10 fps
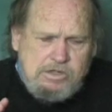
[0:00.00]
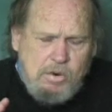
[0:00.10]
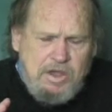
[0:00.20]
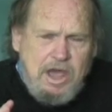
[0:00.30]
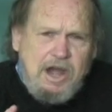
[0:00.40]

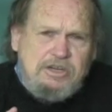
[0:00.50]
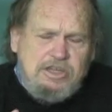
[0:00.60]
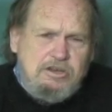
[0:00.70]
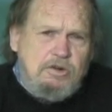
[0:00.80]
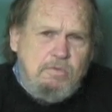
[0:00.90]
So we got
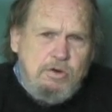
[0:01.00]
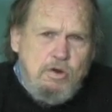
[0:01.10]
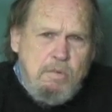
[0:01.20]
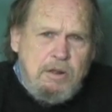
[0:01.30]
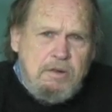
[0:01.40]
ourselves a
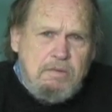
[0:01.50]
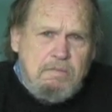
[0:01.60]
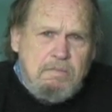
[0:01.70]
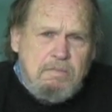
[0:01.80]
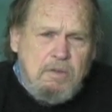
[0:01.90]
room.
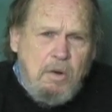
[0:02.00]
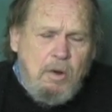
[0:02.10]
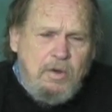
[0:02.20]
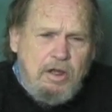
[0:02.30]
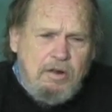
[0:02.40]

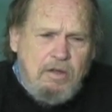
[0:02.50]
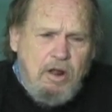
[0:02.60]
Well,